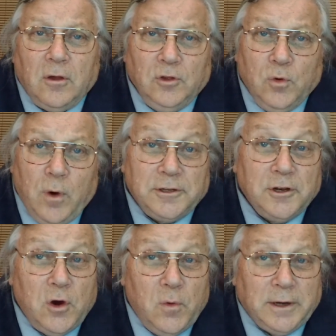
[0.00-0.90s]
You want to
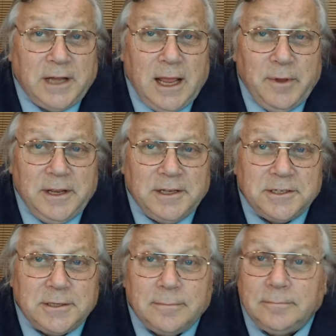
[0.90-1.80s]
know what time it
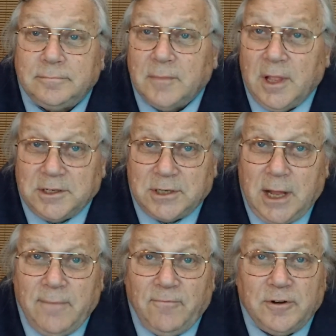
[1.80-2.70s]
is? It's
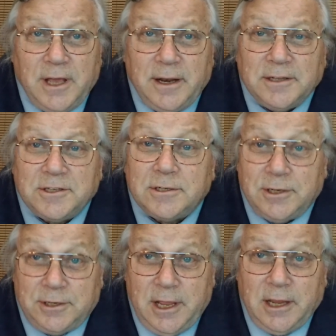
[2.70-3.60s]
time for tenants
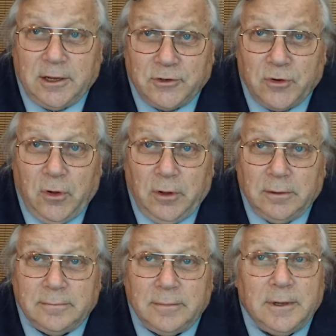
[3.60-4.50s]
to take control.
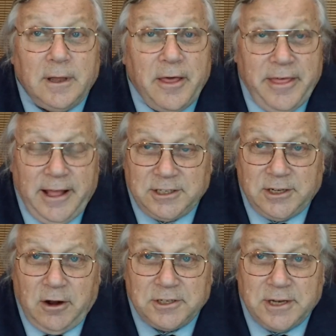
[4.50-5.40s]
That
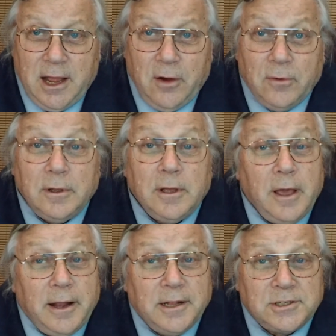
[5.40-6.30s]
starts now,
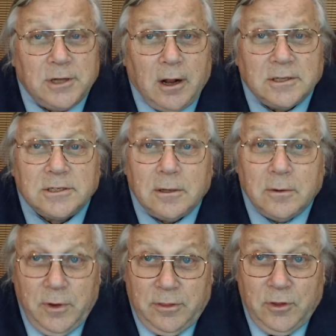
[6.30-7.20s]
and it starts
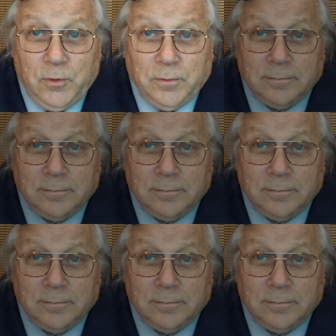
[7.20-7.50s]
with you.